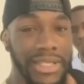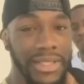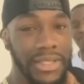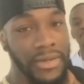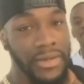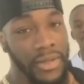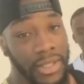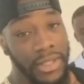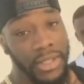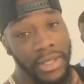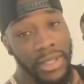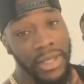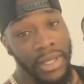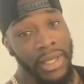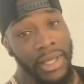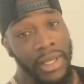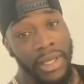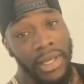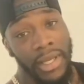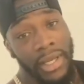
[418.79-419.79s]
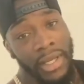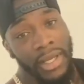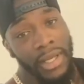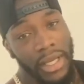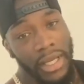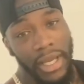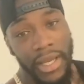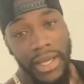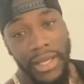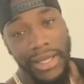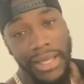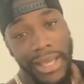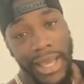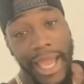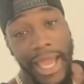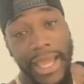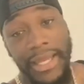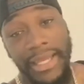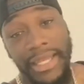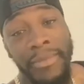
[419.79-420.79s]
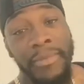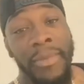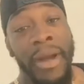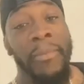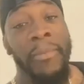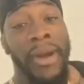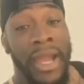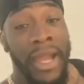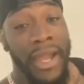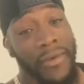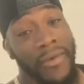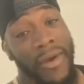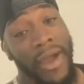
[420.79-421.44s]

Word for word: some kind of controversy going on